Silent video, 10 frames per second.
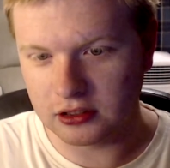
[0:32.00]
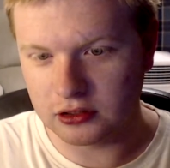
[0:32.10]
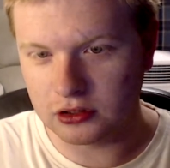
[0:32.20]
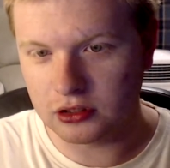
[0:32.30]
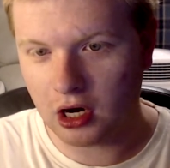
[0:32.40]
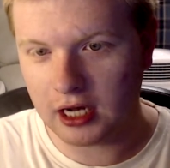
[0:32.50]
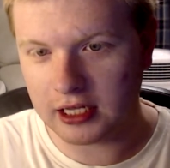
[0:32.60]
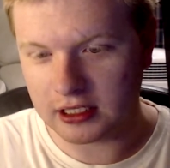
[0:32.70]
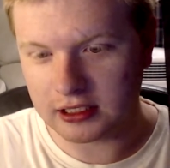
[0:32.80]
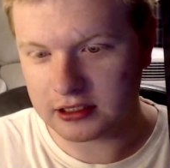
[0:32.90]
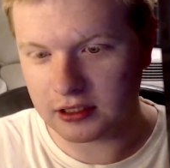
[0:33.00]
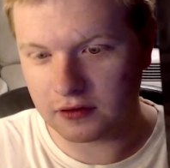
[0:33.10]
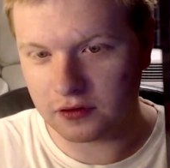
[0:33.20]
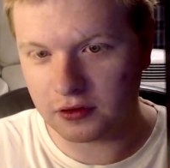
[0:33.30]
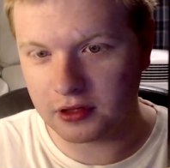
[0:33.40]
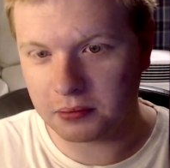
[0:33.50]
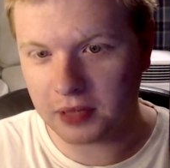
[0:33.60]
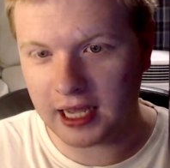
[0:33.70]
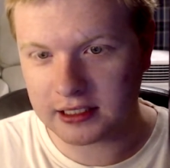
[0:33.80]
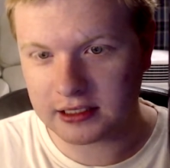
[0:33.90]
Nihilus from the
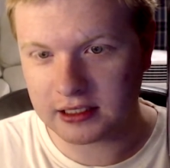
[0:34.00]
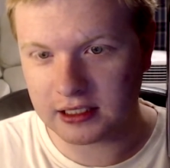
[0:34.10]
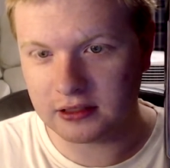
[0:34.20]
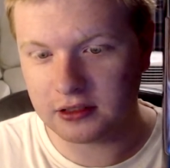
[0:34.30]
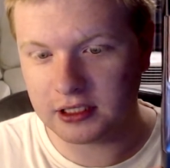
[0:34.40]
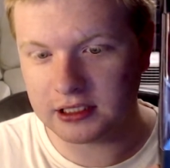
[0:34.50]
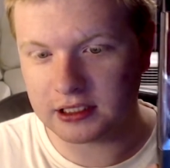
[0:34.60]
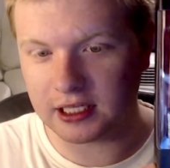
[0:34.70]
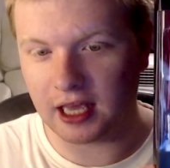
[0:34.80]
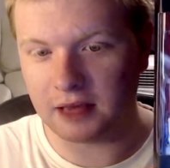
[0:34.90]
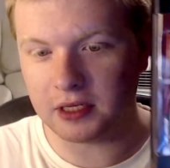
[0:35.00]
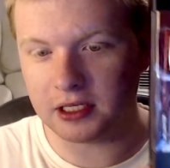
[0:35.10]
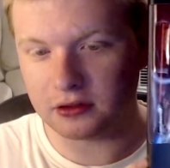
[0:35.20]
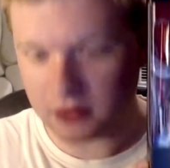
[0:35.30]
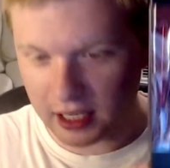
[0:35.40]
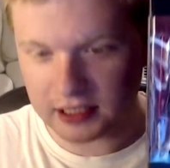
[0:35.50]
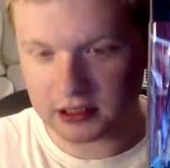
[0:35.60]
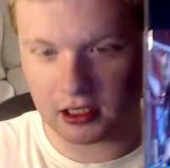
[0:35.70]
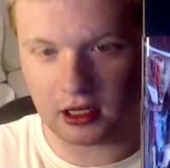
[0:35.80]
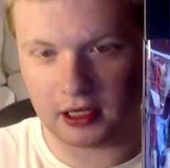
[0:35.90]
Black Series Gaming Greats
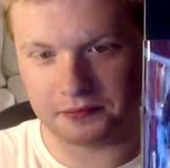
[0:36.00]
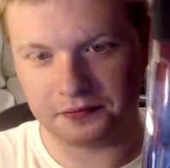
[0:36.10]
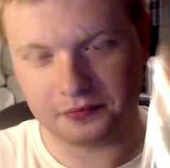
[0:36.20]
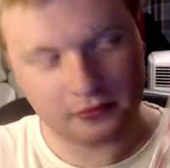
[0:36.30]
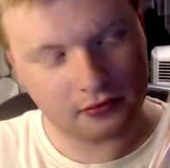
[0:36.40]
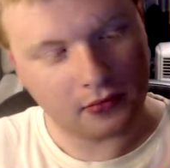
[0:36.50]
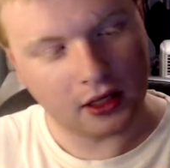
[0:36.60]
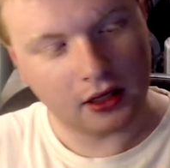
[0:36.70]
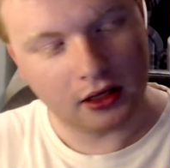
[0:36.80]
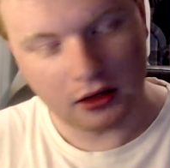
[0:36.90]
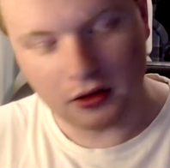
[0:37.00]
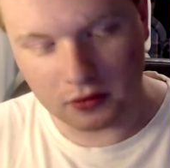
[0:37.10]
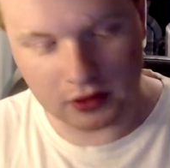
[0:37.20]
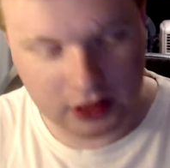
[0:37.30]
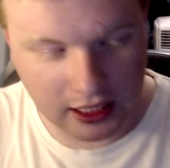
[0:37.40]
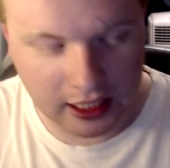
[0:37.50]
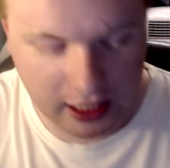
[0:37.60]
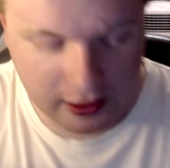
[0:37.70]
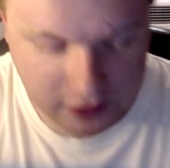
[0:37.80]
line, which they have